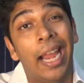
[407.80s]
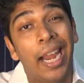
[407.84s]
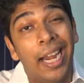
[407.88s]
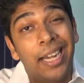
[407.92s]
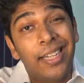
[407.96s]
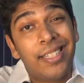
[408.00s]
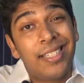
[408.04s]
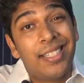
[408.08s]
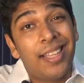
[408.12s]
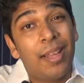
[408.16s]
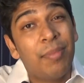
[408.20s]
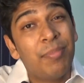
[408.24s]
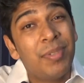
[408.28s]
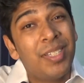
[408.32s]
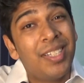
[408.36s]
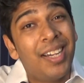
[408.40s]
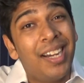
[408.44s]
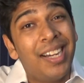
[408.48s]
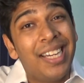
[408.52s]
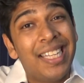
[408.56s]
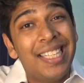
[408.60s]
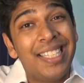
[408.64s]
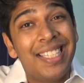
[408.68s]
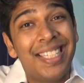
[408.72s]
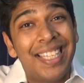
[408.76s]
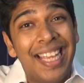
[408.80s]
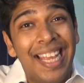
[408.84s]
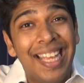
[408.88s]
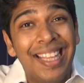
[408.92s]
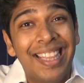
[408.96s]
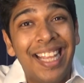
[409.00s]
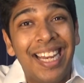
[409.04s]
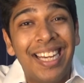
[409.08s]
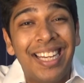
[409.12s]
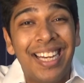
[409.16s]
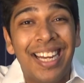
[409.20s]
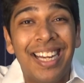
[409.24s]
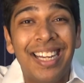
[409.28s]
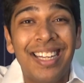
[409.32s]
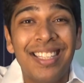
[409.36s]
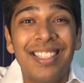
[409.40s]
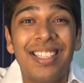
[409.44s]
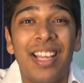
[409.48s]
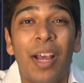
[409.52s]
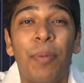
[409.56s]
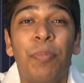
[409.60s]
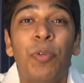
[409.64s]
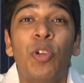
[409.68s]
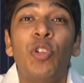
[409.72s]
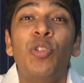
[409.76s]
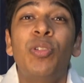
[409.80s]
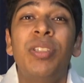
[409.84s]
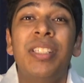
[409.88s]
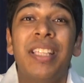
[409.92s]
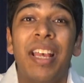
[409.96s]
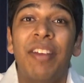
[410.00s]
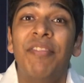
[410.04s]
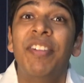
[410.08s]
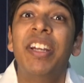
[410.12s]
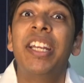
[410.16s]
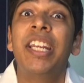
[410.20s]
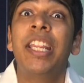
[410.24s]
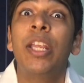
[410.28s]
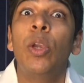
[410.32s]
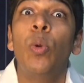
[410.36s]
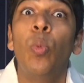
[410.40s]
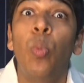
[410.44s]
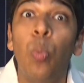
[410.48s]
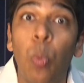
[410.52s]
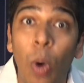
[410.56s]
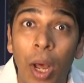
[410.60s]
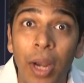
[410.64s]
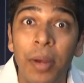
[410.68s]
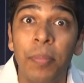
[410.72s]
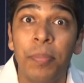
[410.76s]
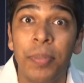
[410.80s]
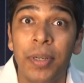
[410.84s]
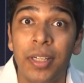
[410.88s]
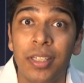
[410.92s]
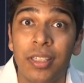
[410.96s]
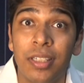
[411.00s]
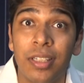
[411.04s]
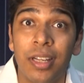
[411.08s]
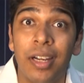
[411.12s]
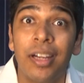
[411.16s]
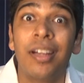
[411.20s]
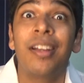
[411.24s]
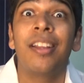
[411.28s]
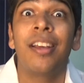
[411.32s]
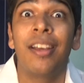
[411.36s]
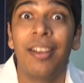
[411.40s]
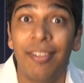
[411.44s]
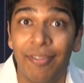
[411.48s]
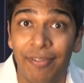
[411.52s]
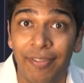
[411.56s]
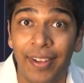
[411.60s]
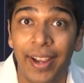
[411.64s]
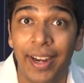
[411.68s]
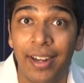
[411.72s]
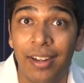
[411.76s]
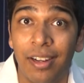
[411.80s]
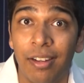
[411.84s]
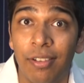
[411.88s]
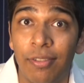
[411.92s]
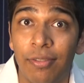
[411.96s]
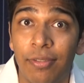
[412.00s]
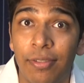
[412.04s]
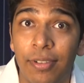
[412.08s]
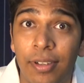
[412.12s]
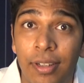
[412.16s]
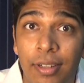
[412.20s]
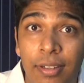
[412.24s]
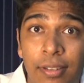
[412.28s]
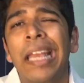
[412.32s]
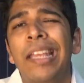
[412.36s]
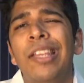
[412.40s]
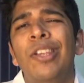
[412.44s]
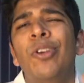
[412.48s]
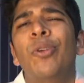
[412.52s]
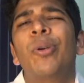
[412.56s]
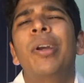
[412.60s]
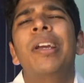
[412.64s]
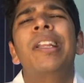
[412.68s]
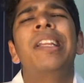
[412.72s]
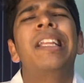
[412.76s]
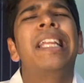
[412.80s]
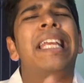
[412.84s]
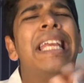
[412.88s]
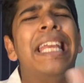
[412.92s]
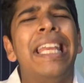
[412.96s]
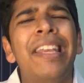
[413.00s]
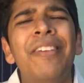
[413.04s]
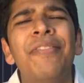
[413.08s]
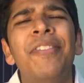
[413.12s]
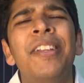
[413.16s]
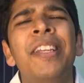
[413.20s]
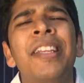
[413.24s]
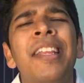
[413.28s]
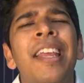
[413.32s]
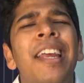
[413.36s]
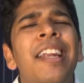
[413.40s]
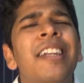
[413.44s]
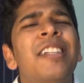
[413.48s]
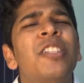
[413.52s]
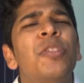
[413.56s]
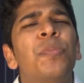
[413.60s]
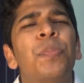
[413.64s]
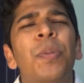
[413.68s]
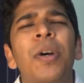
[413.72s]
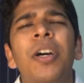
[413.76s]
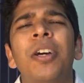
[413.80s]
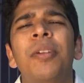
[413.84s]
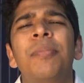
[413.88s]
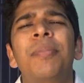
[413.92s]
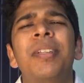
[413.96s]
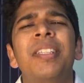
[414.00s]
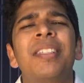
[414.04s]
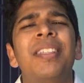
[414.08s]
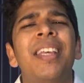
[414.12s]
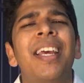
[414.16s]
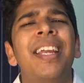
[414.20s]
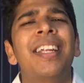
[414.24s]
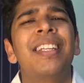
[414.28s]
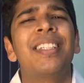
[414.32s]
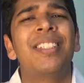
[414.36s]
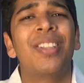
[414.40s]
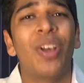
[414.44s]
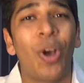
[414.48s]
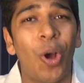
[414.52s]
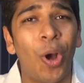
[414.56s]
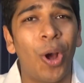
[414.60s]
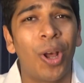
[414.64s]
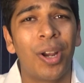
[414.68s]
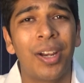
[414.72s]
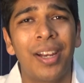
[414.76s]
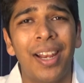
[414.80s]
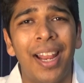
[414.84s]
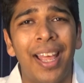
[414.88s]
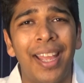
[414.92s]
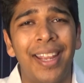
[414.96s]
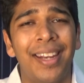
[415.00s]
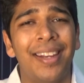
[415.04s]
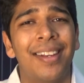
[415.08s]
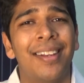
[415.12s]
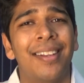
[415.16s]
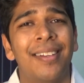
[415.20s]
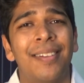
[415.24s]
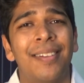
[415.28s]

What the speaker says: And some studies say that it is up to 71% effective. You can even get spermicides online.